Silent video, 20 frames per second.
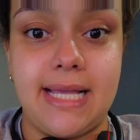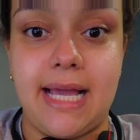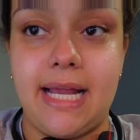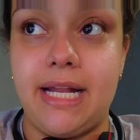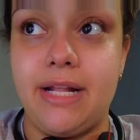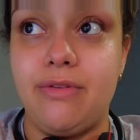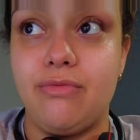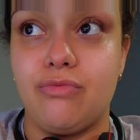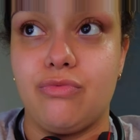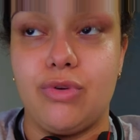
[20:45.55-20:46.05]
I
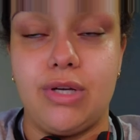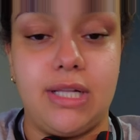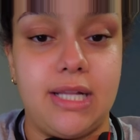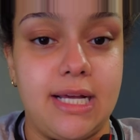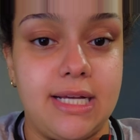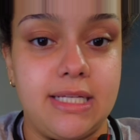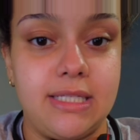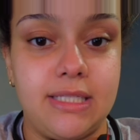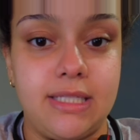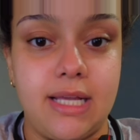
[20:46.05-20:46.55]
didn't
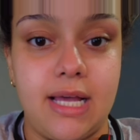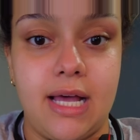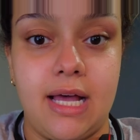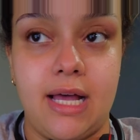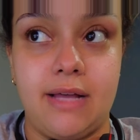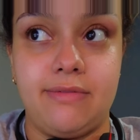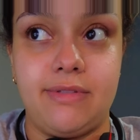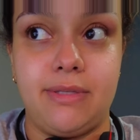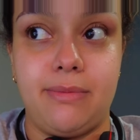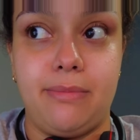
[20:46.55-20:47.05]
realize I
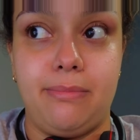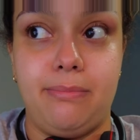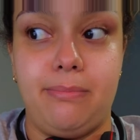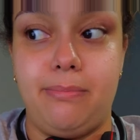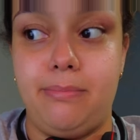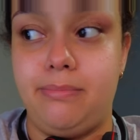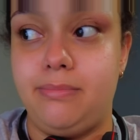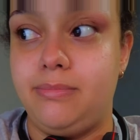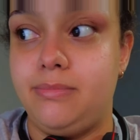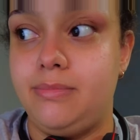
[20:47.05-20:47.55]
had to
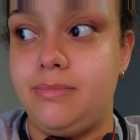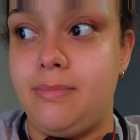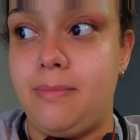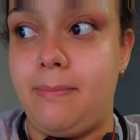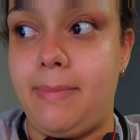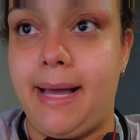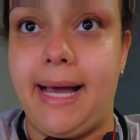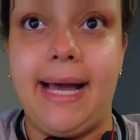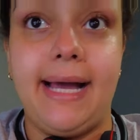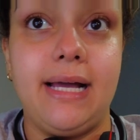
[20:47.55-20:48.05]

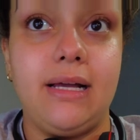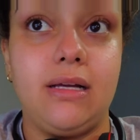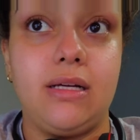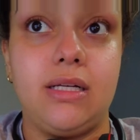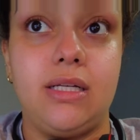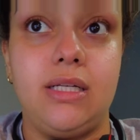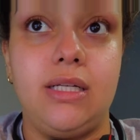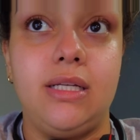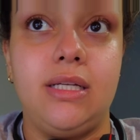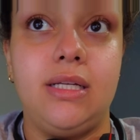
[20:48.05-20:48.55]
pack
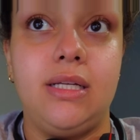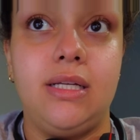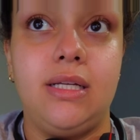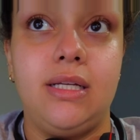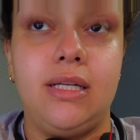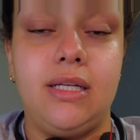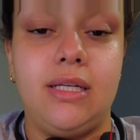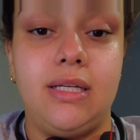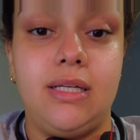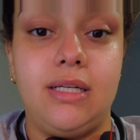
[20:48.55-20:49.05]

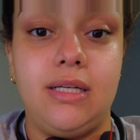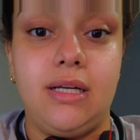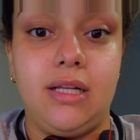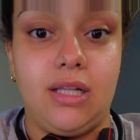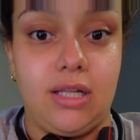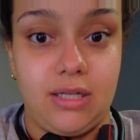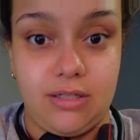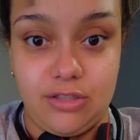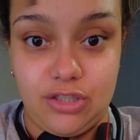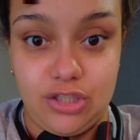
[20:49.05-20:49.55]
a
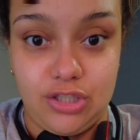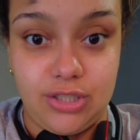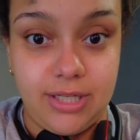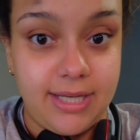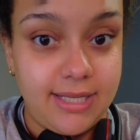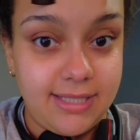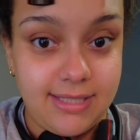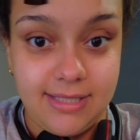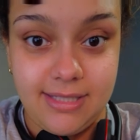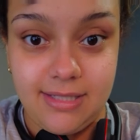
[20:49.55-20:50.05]
lot of
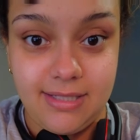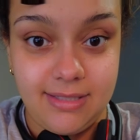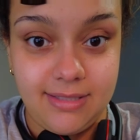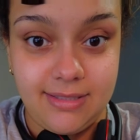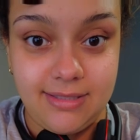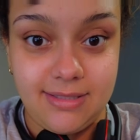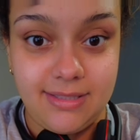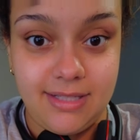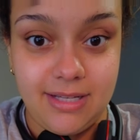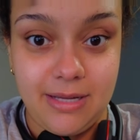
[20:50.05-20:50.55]
shit
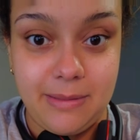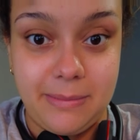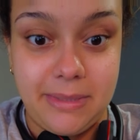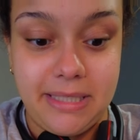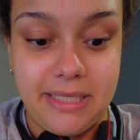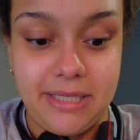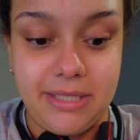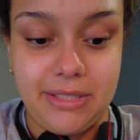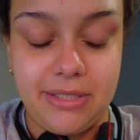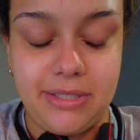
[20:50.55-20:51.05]
to come
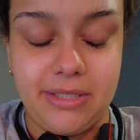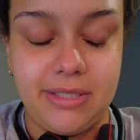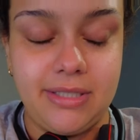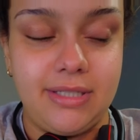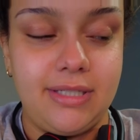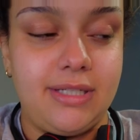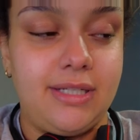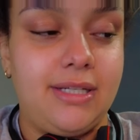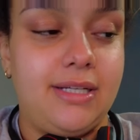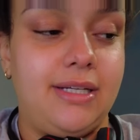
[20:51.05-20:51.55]
here.
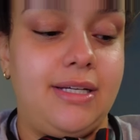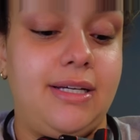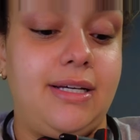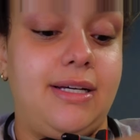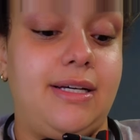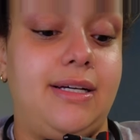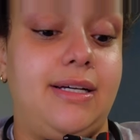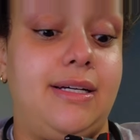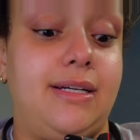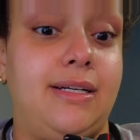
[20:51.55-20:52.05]

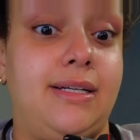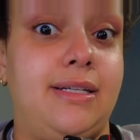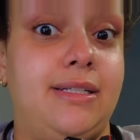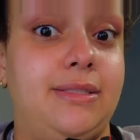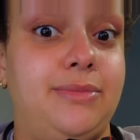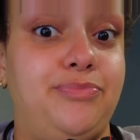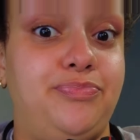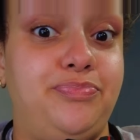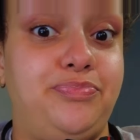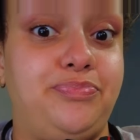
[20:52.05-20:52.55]

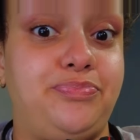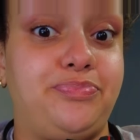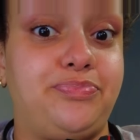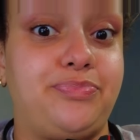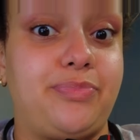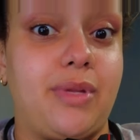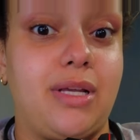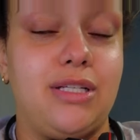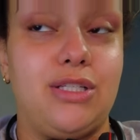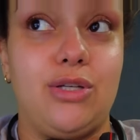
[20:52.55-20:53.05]

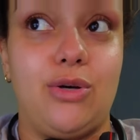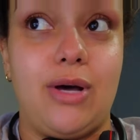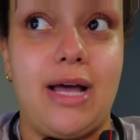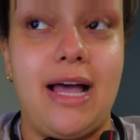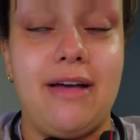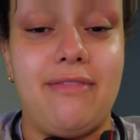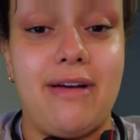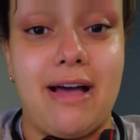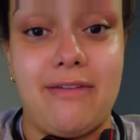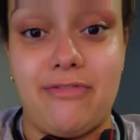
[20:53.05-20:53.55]
So I
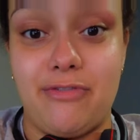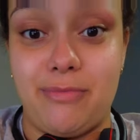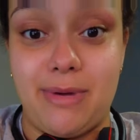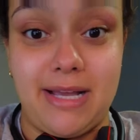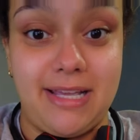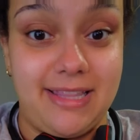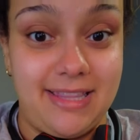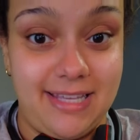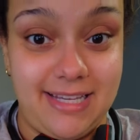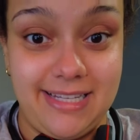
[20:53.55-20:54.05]
have half of
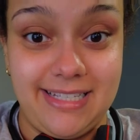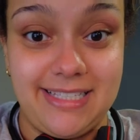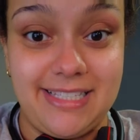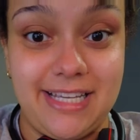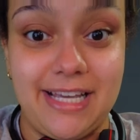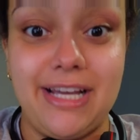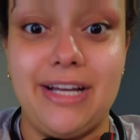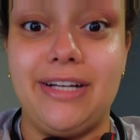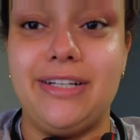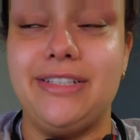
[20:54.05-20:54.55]
my things
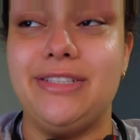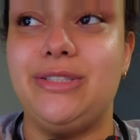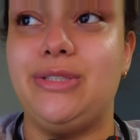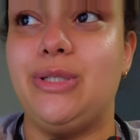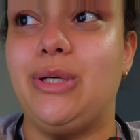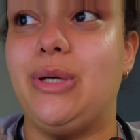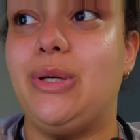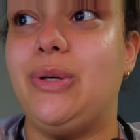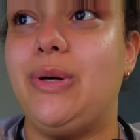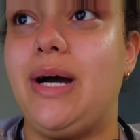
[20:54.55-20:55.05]
here.
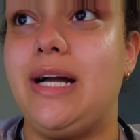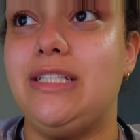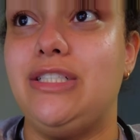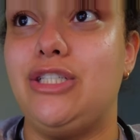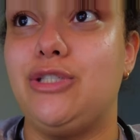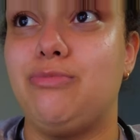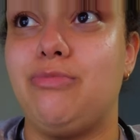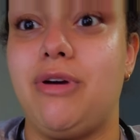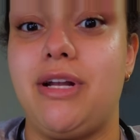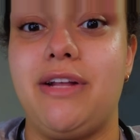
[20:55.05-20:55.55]
So I
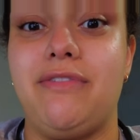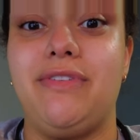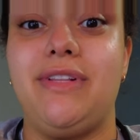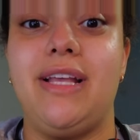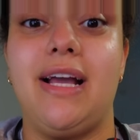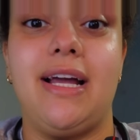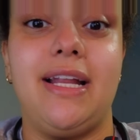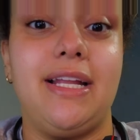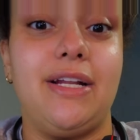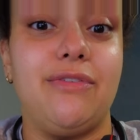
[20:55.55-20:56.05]
just brought
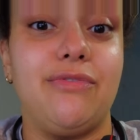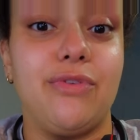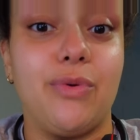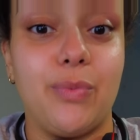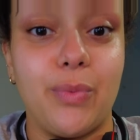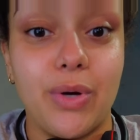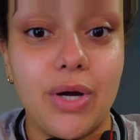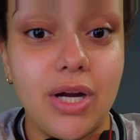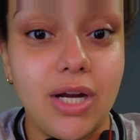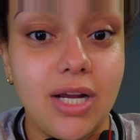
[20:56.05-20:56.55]
everything I needed for
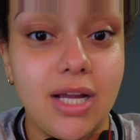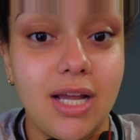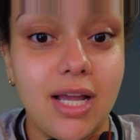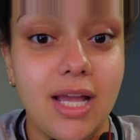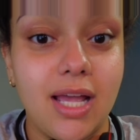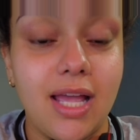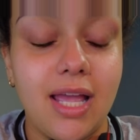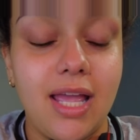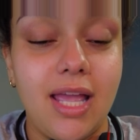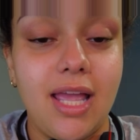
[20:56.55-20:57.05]
work
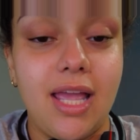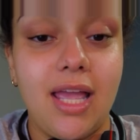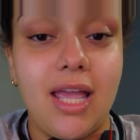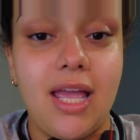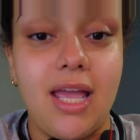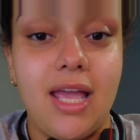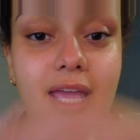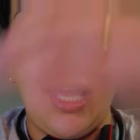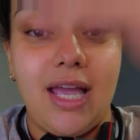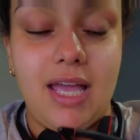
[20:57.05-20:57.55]

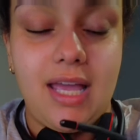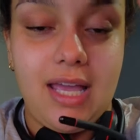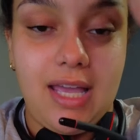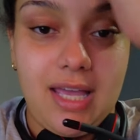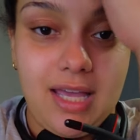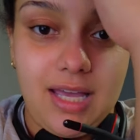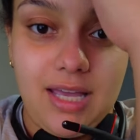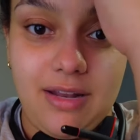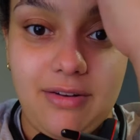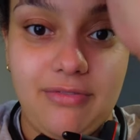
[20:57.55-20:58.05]

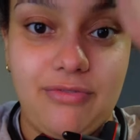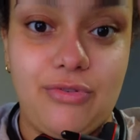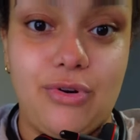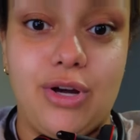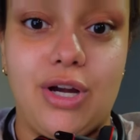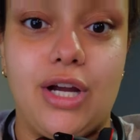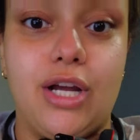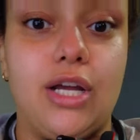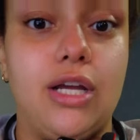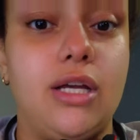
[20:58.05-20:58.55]
and
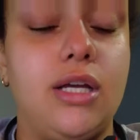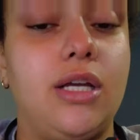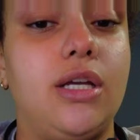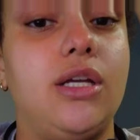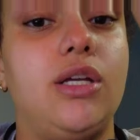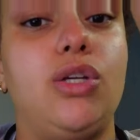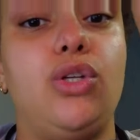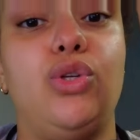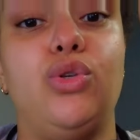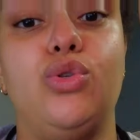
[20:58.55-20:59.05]
for
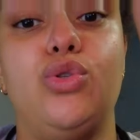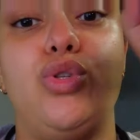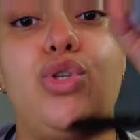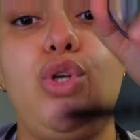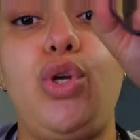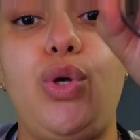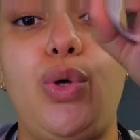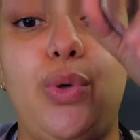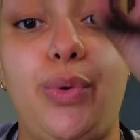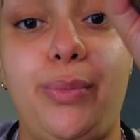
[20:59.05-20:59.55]

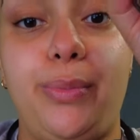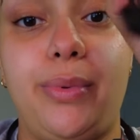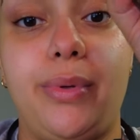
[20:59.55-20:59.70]
YouTube.